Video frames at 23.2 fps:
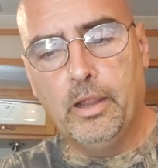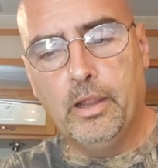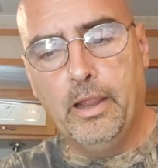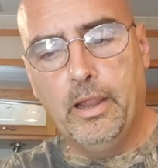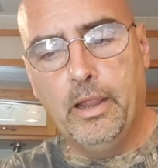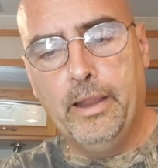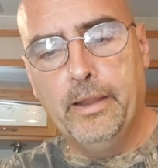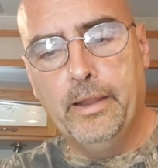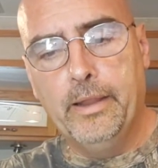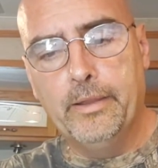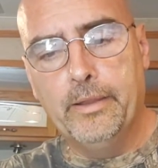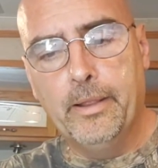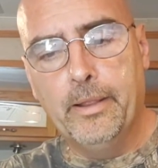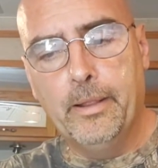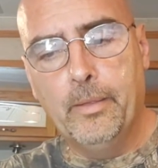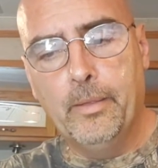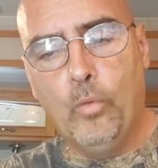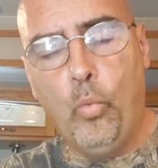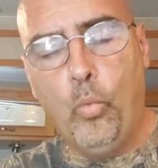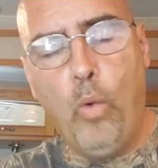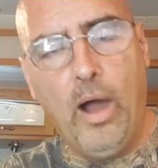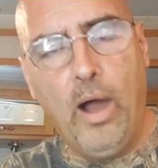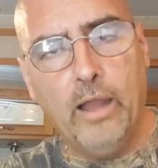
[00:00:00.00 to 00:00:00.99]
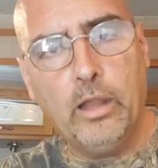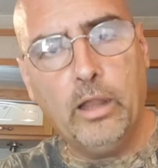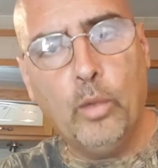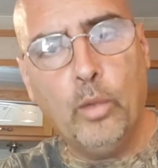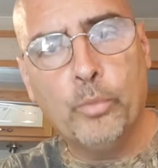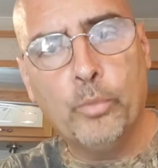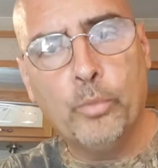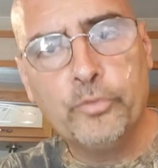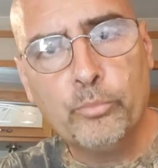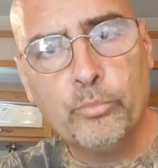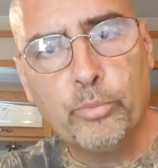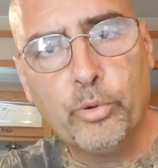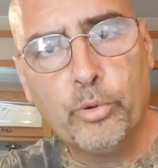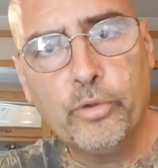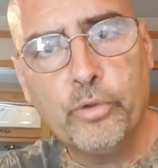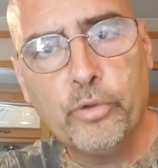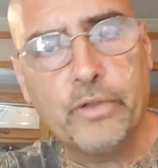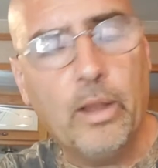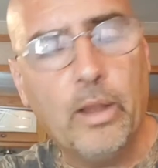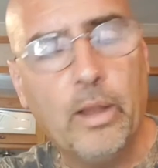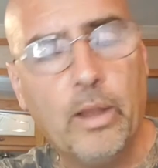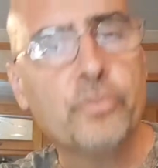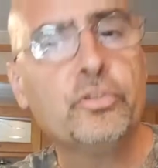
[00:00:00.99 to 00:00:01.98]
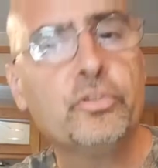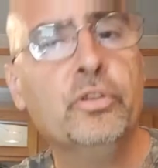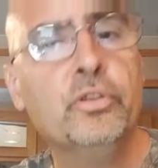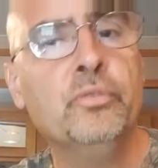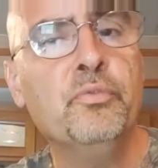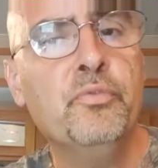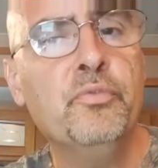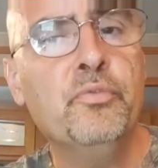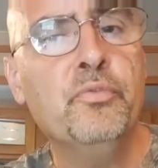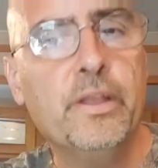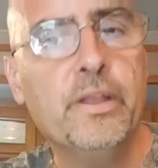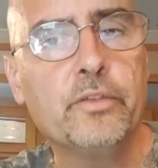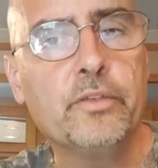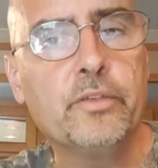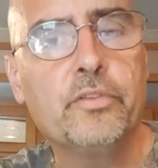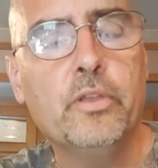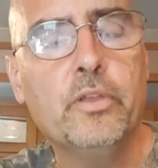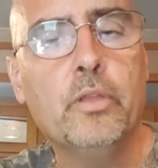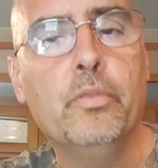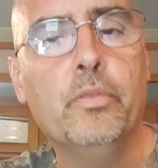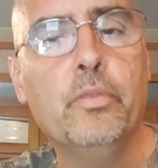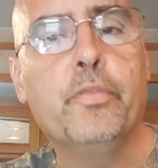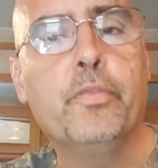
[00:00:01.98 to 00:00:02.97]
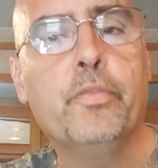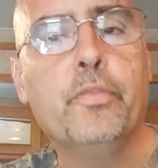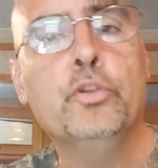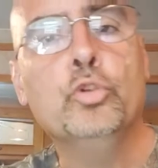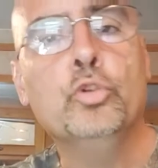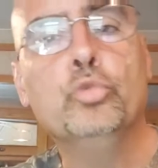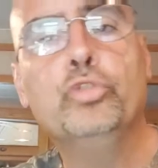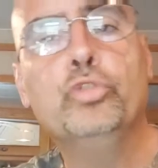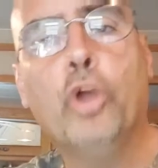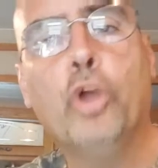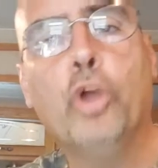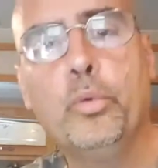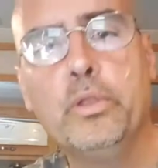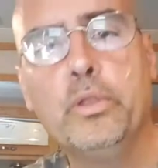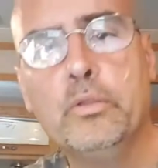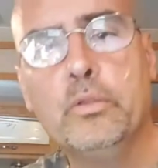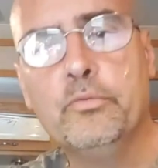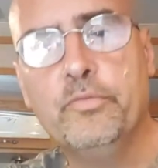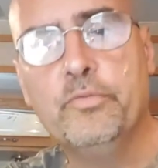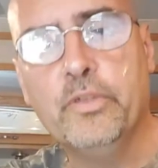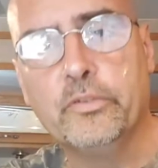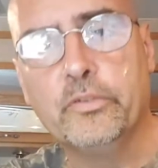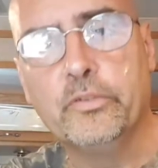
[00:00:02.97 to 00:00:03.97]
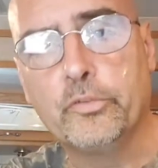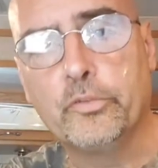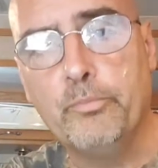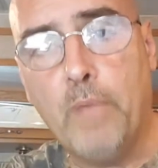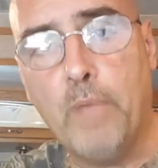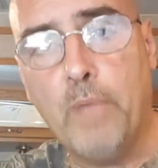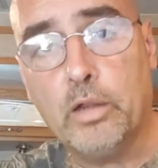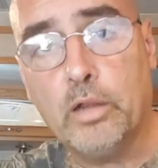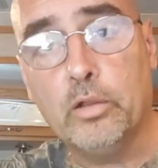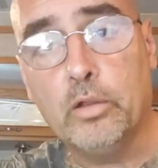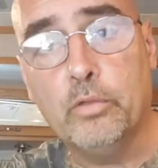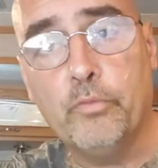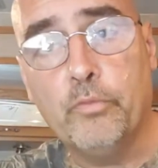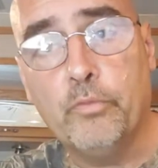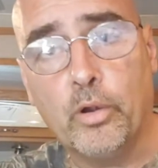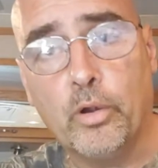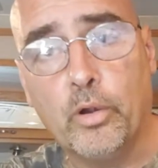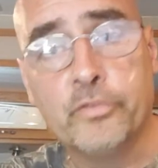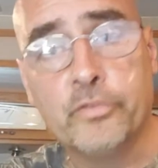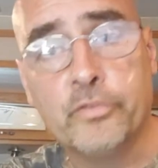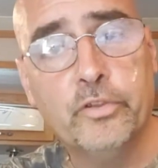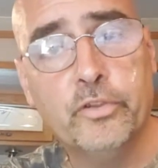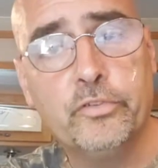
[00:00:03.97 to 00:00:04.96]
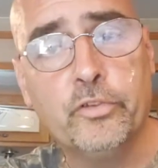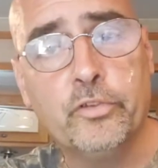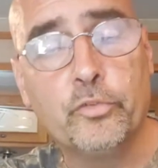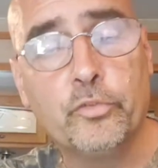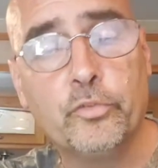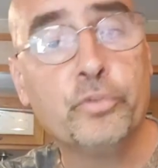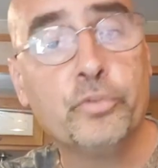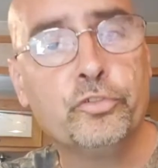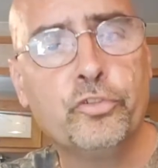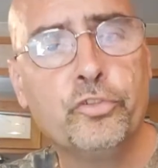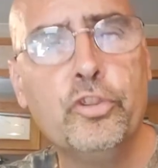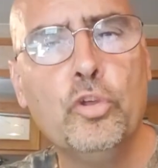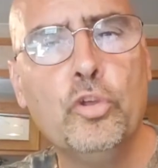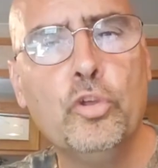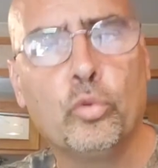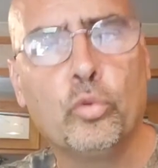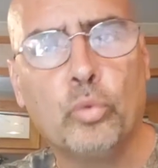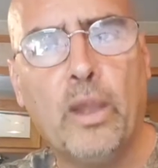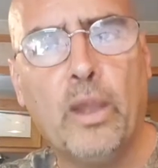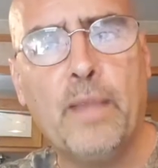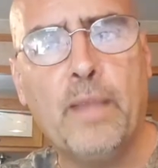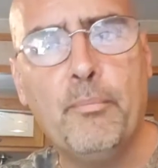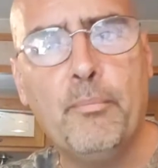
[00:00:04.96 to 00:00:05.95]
And while I was in prison, I was convinced that the Newtonian physics model of our existence was still the right